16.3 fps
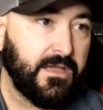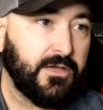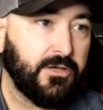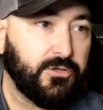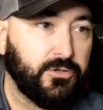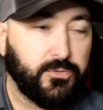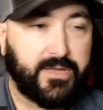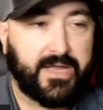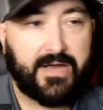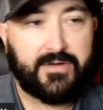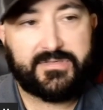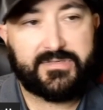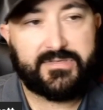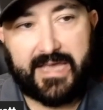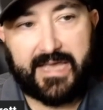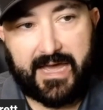
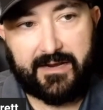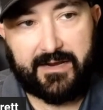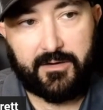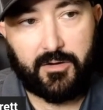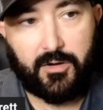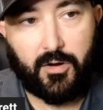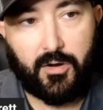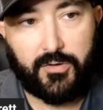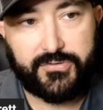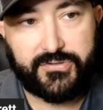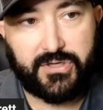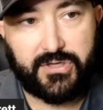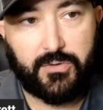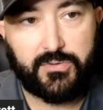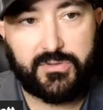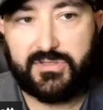Klukowski added,
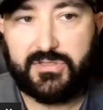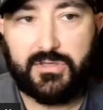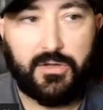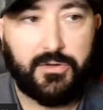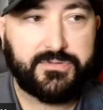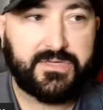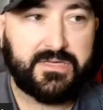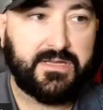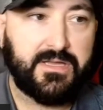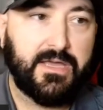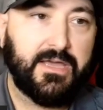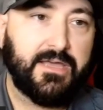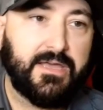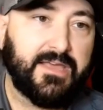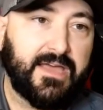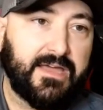also disclosing
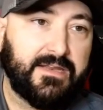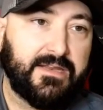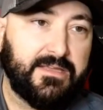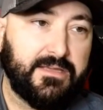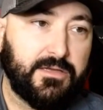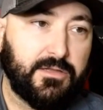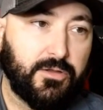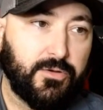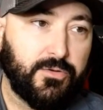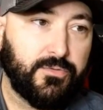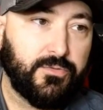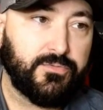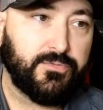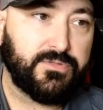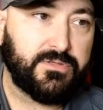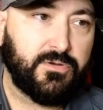that he
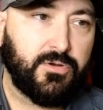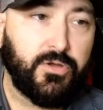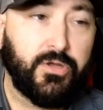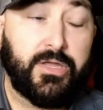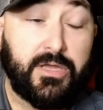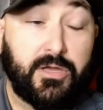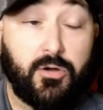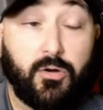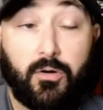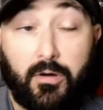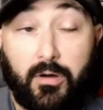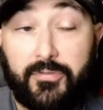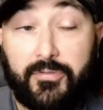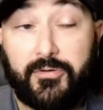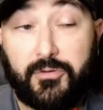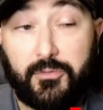
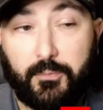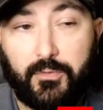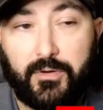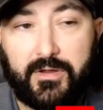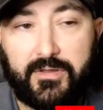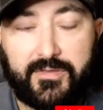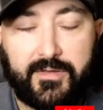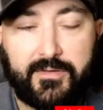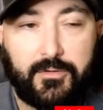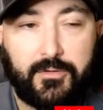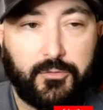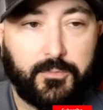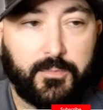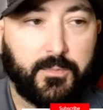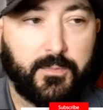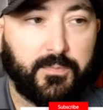co-authored a brief on the
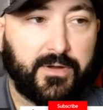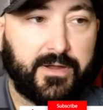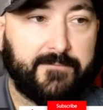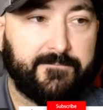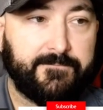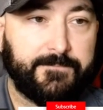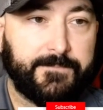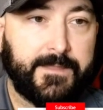Looper Bright